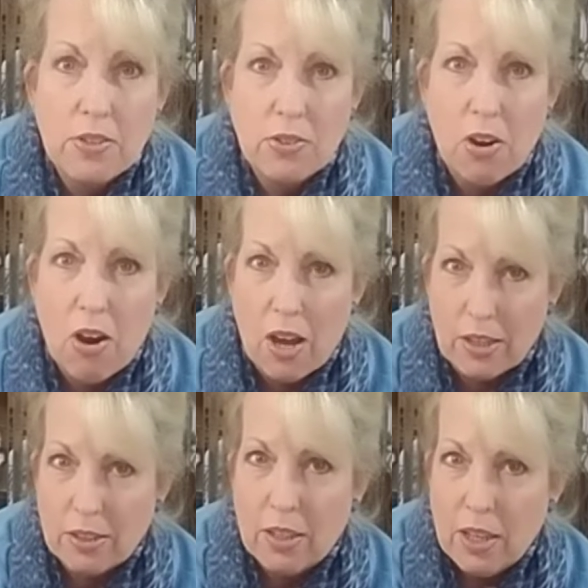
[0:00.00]
this
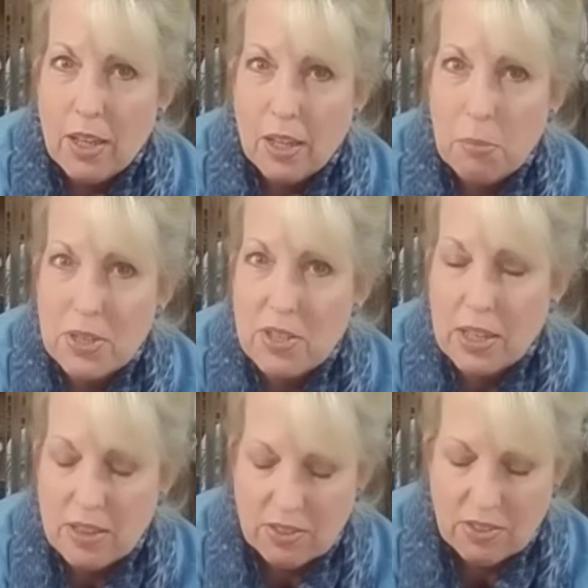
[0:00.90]
on. Let me
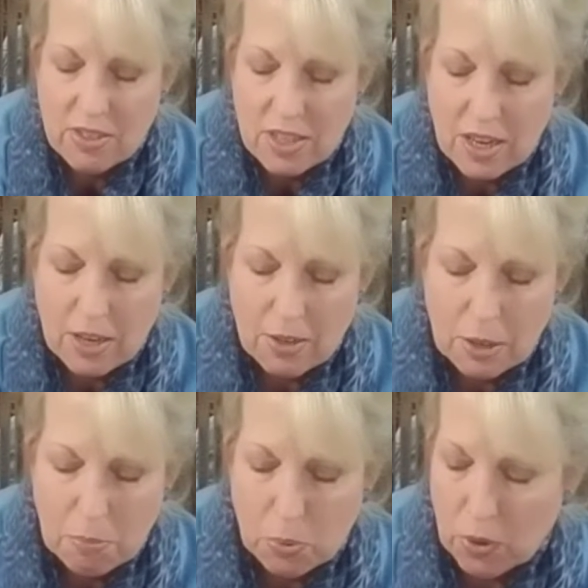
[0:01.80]
take this to the
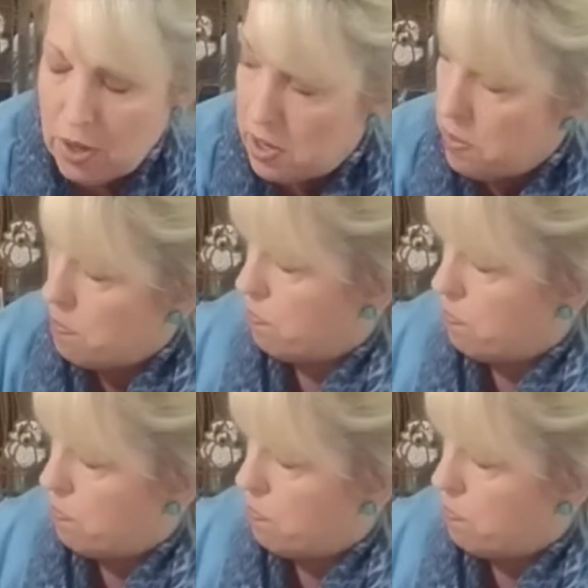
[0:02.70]
ironing board.